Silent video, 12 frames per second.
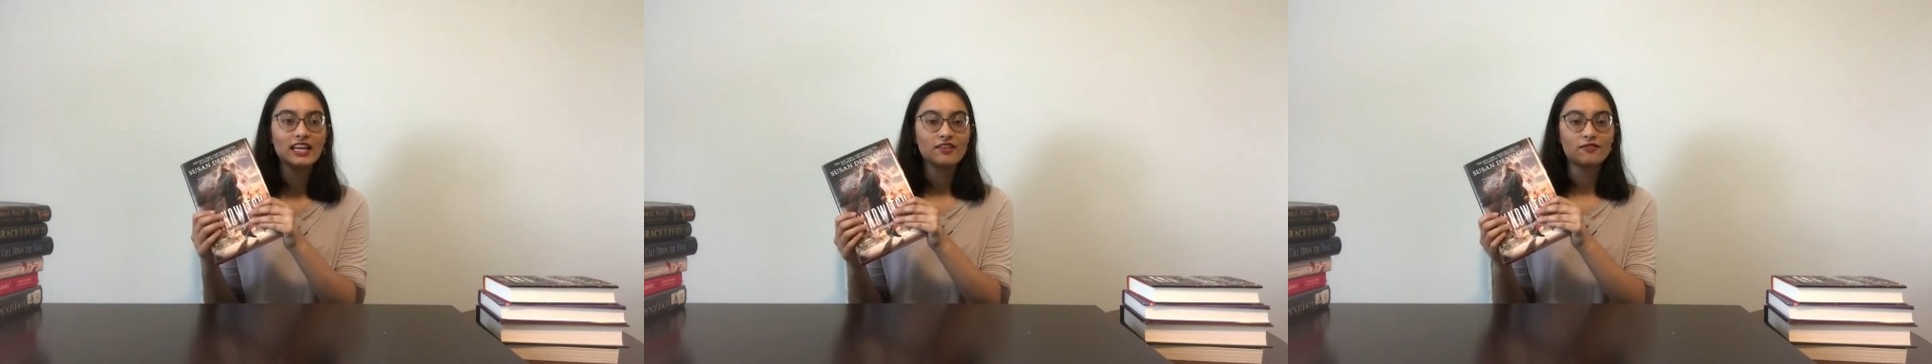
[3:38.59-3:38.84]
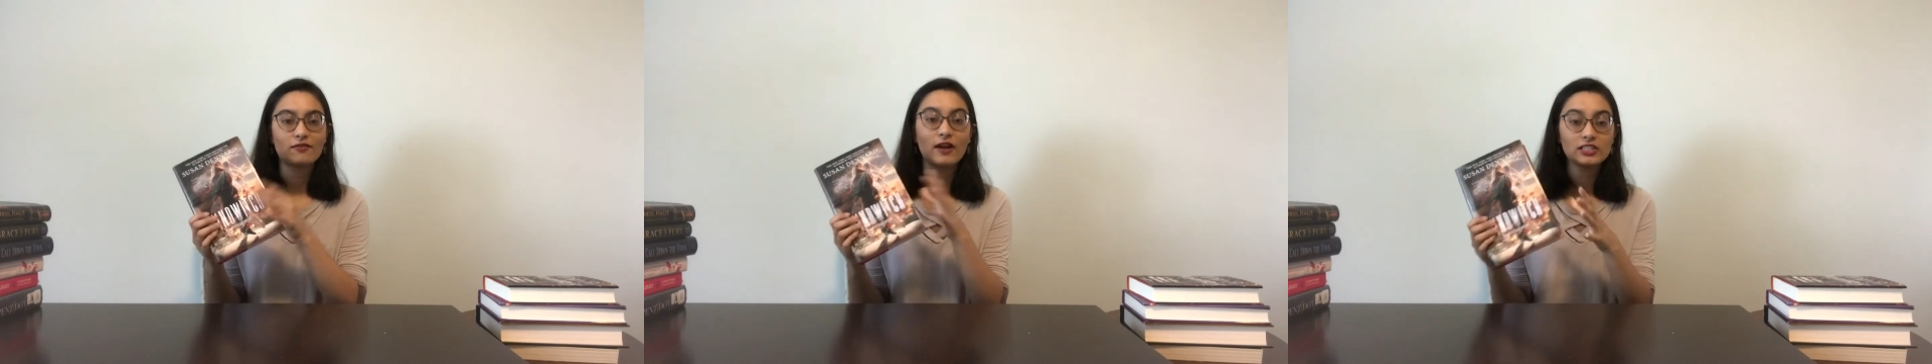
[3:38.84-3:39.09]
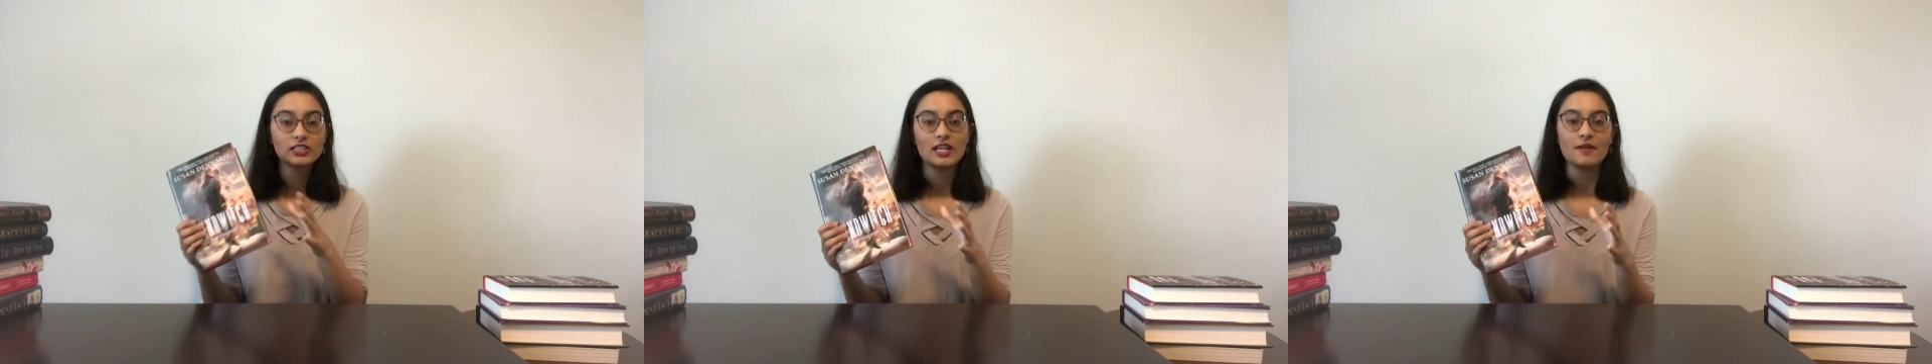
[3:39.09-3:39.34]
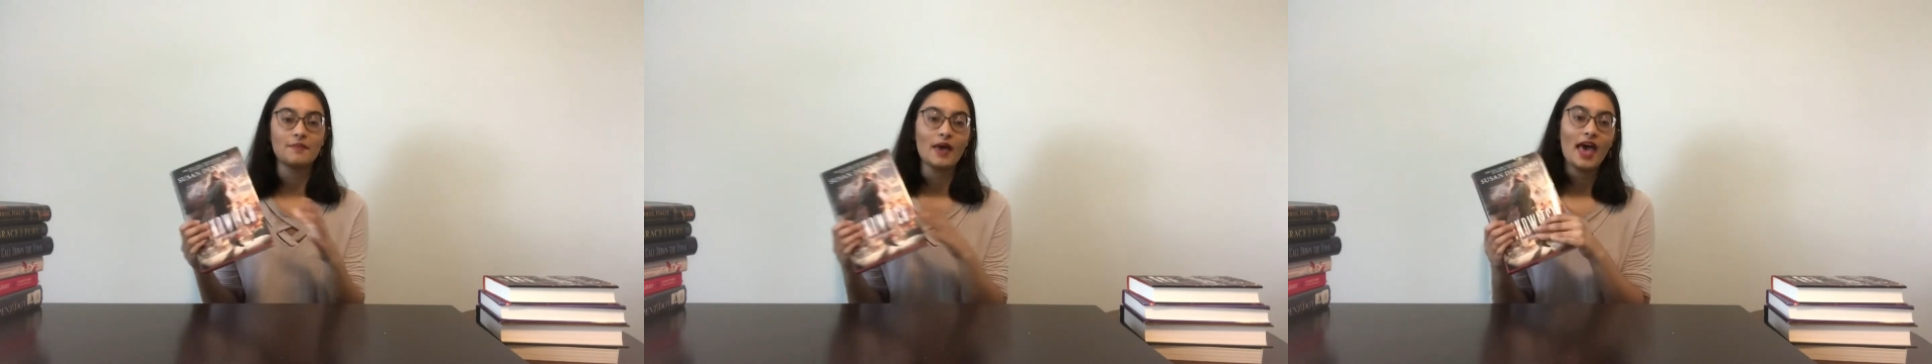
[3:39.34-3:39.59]

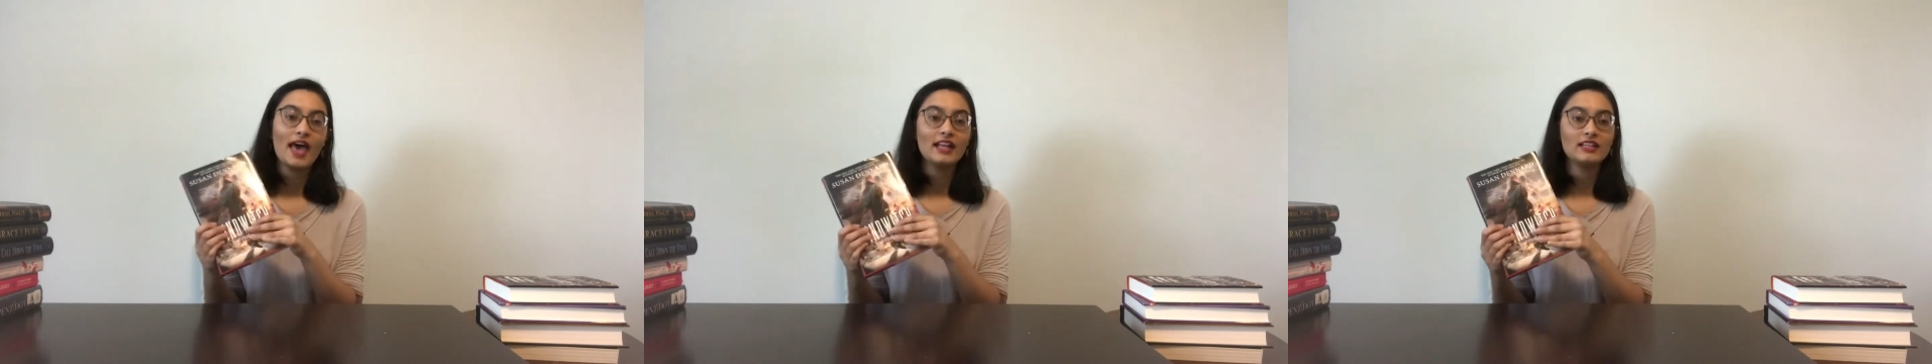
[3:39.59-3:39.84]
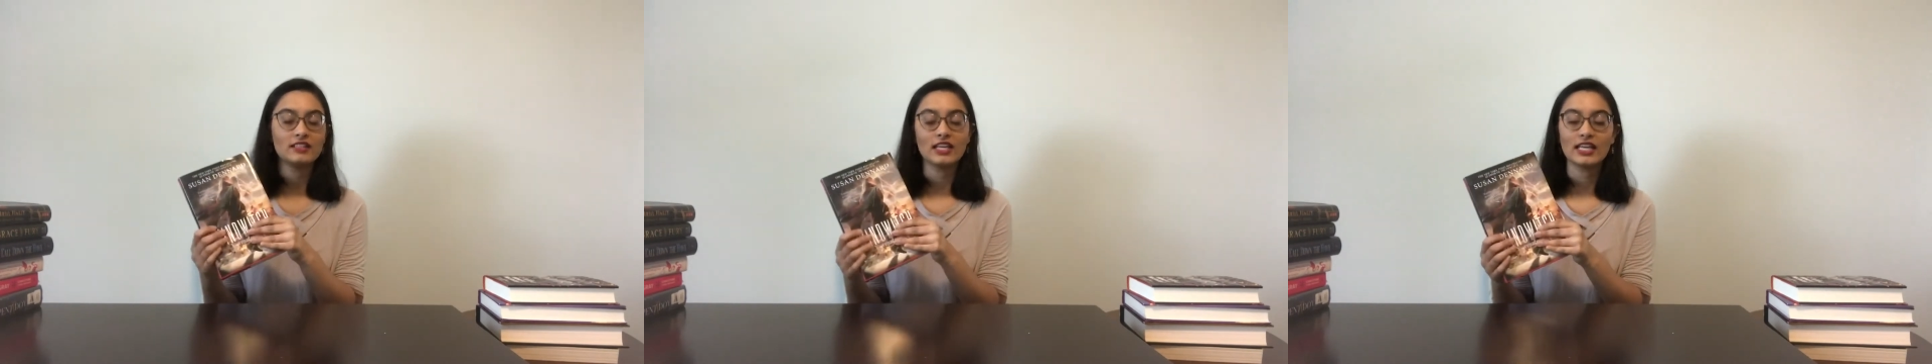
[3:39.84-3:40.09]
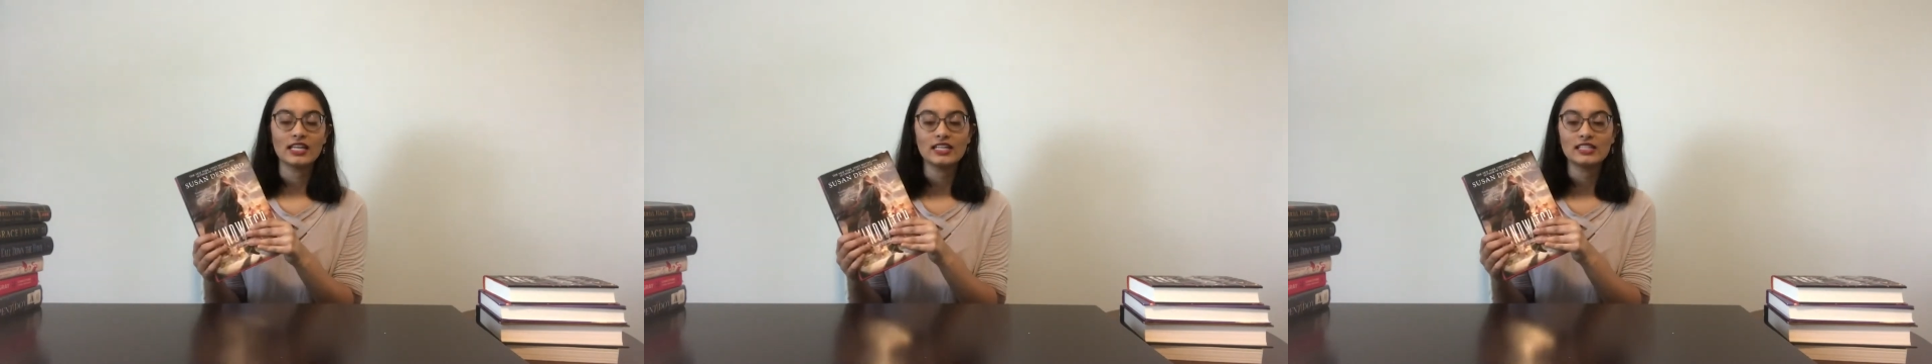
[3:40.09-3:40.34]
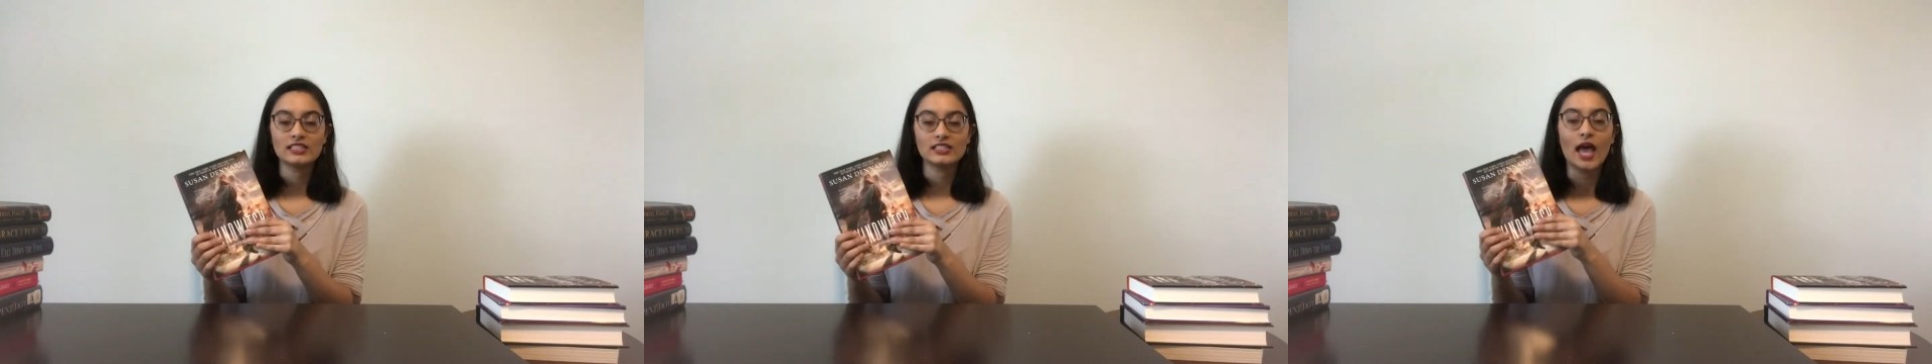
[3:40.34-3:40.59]
friendship, and it
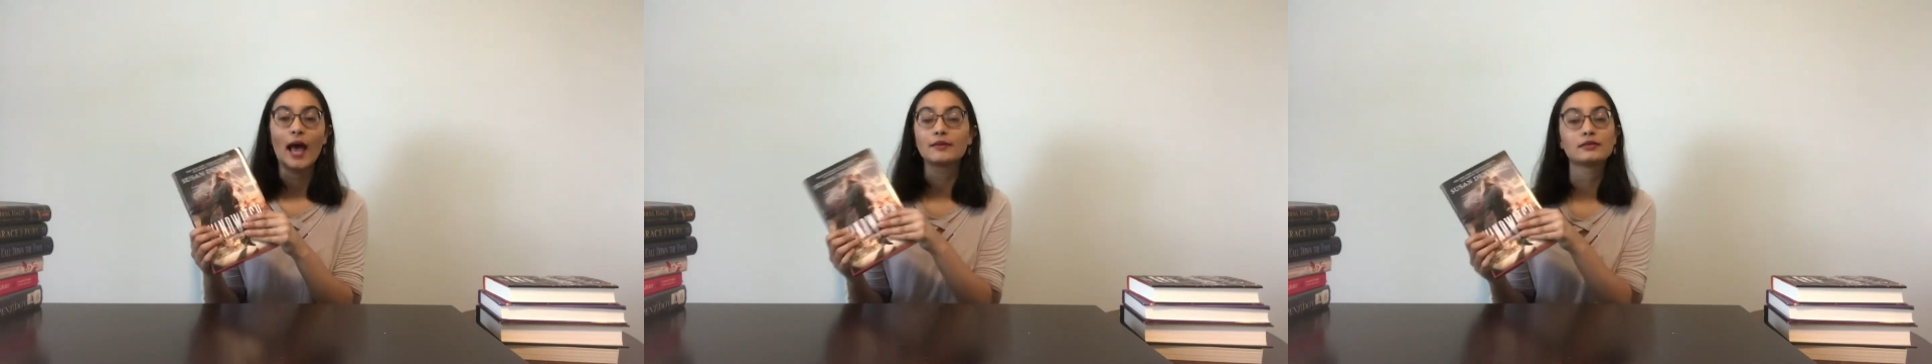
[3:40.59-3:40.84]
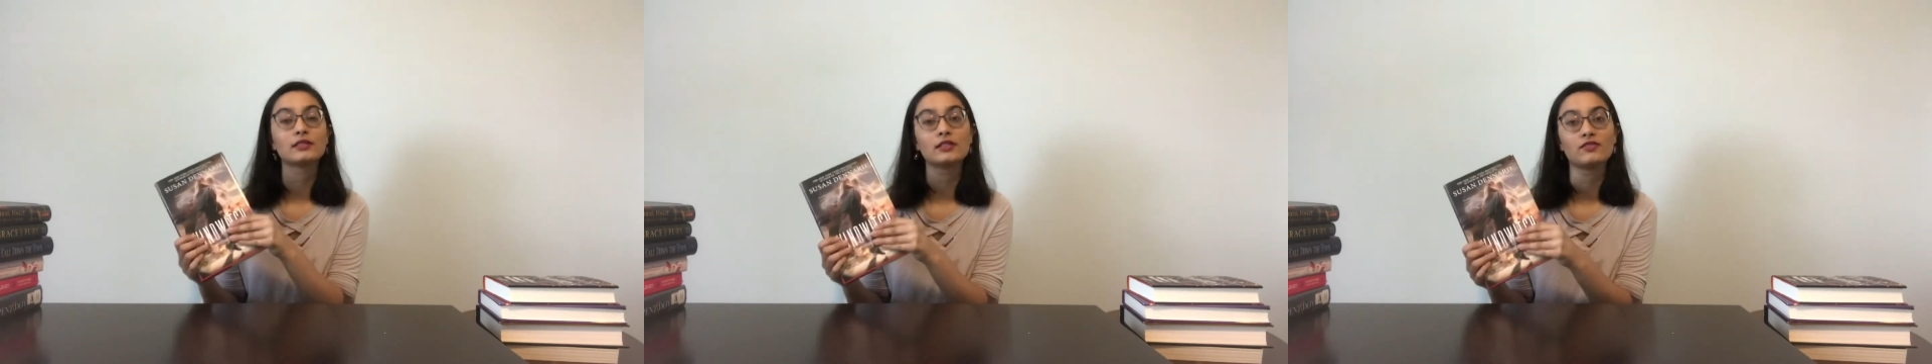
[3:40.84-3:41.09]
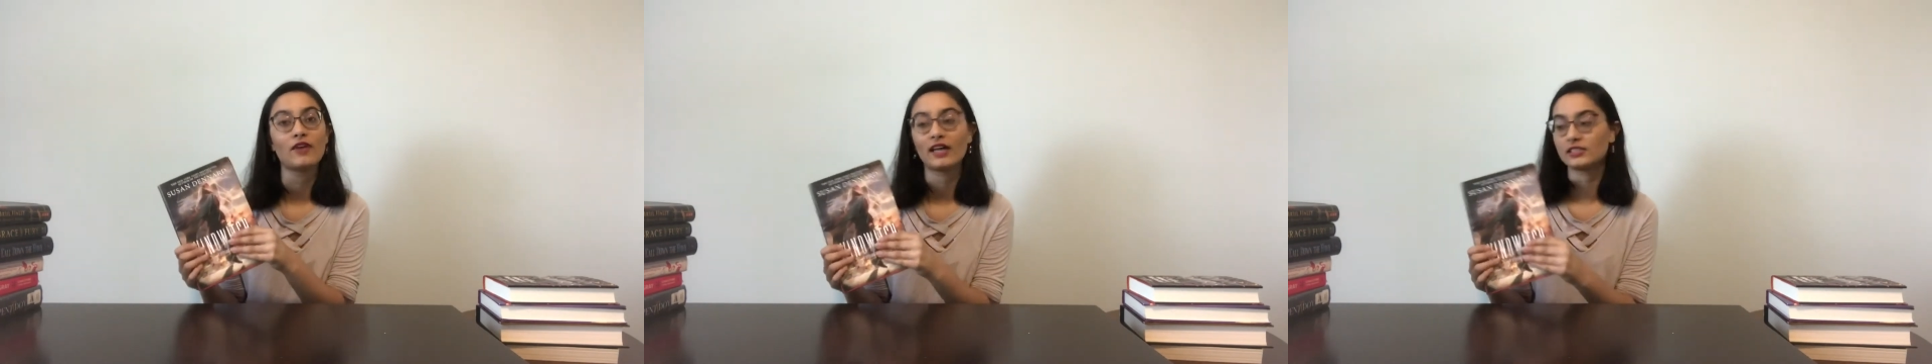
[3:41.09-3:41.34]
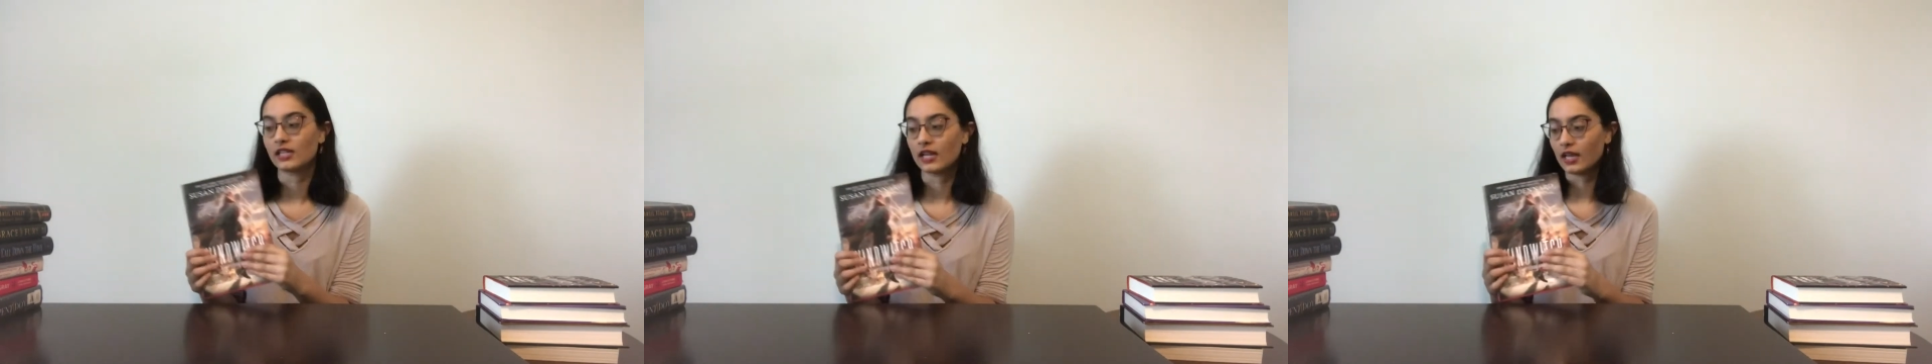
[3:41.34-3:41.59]
is absolutely
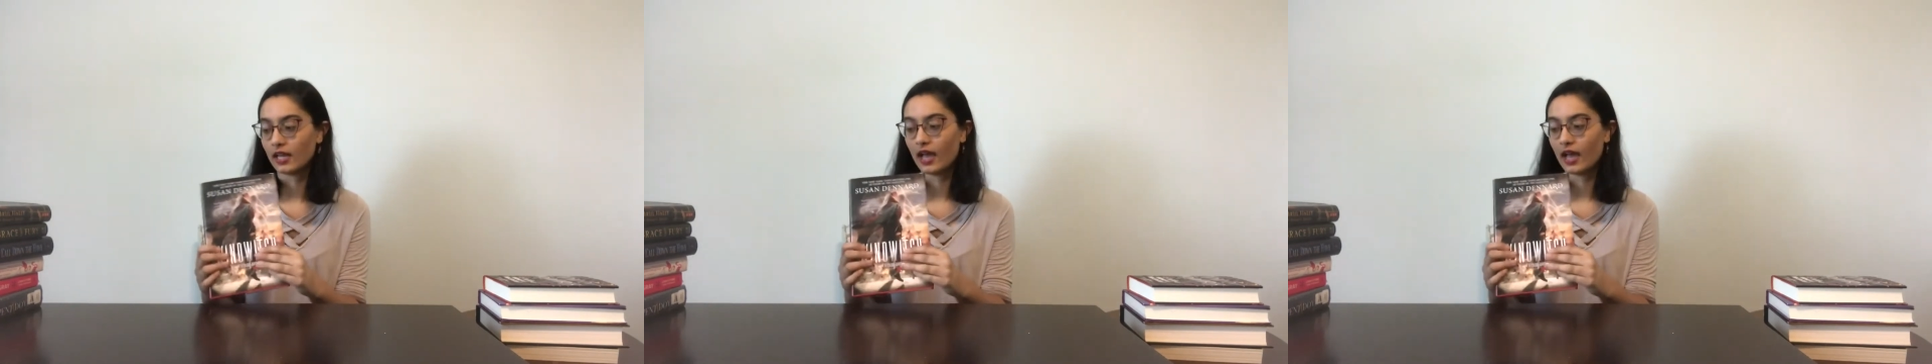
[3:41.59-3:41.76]
fascinating.